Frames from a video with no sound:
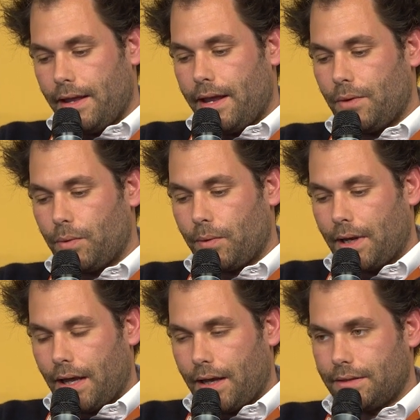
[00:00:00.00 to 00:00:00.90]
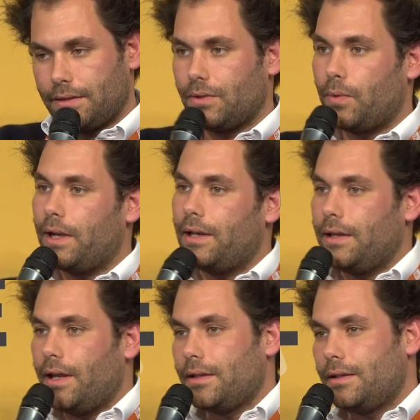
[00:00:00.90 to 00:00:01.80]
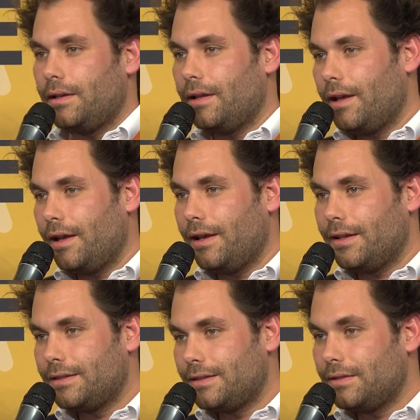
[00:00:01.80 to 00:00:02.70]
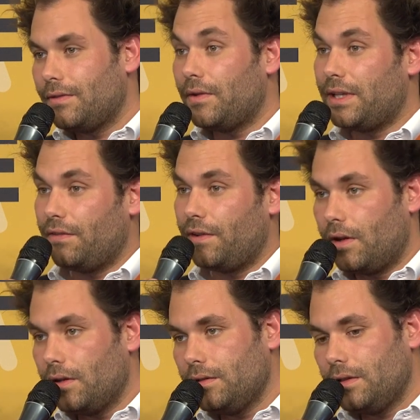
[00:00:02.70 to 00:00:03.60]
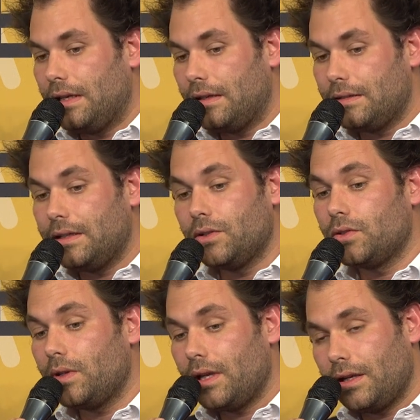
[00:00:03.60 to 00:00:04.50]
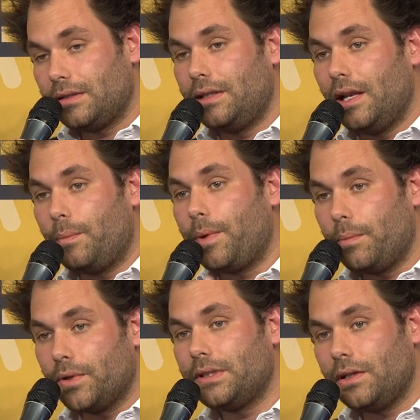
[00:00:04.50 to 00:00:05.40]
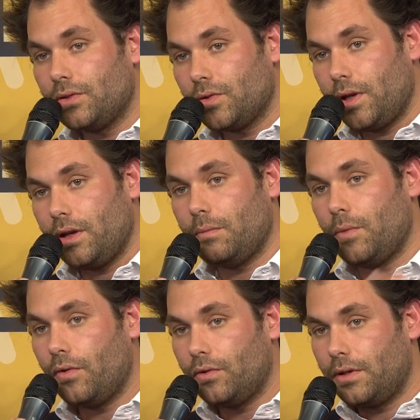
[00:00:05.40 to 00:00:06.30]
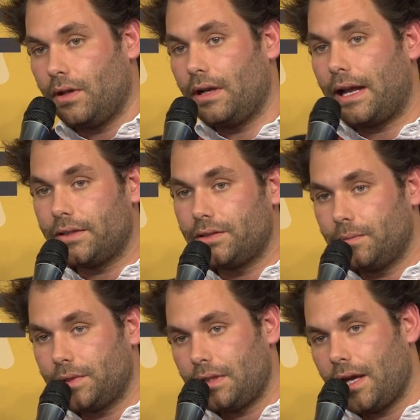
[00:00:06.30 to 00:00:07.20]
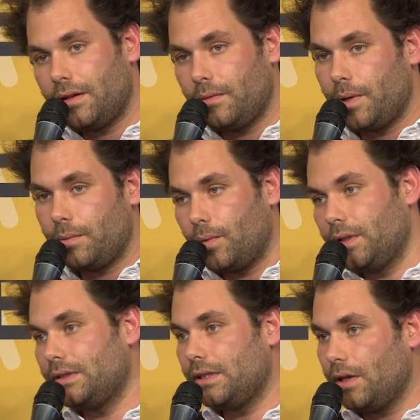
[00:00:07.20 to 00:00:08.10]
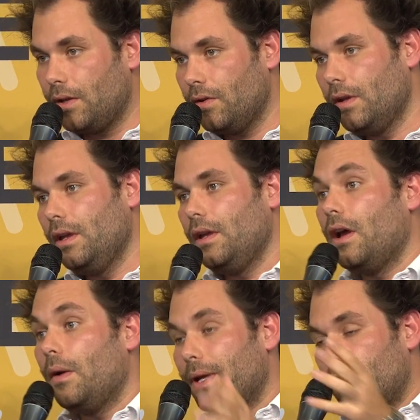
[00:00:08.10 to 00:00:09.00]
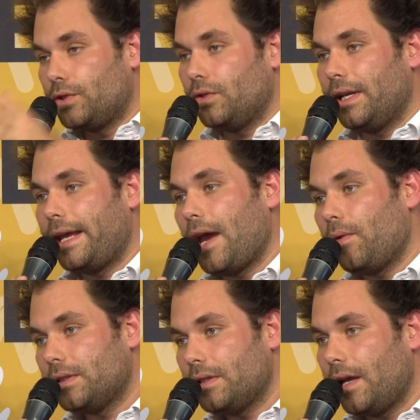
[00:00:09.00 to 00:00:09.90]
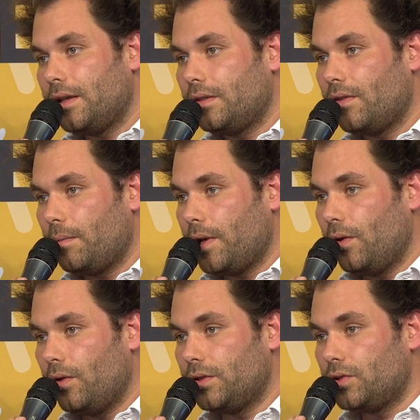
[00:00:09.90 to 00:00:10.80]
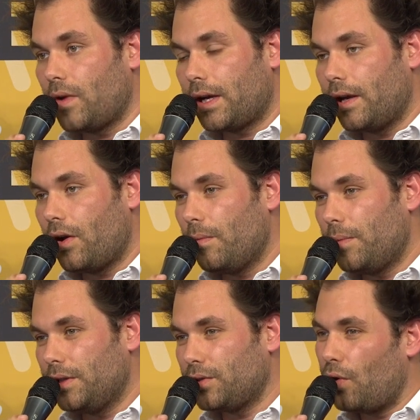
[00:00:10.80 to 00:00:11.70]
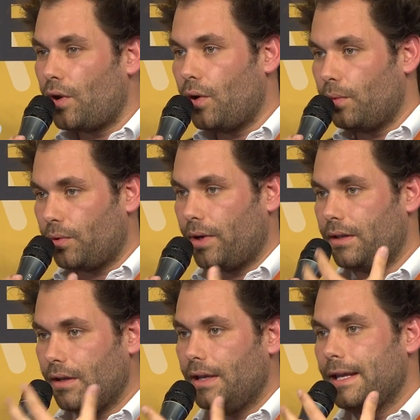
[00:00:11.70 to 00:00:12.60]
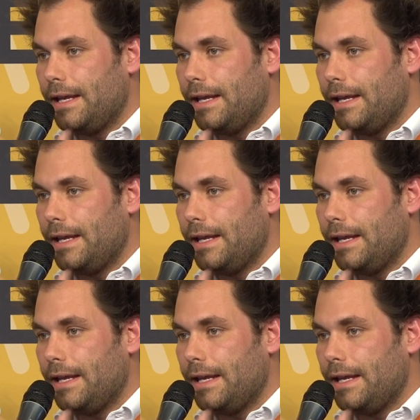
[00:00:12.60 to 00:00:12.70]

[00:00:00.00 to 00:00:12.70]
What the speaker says: And we realized quickly that that's very difficult in this industry. That is still a people's industry, both on the customer side, people want to see you, but also on the carrier side, these family-owned trucking companies or owner-operator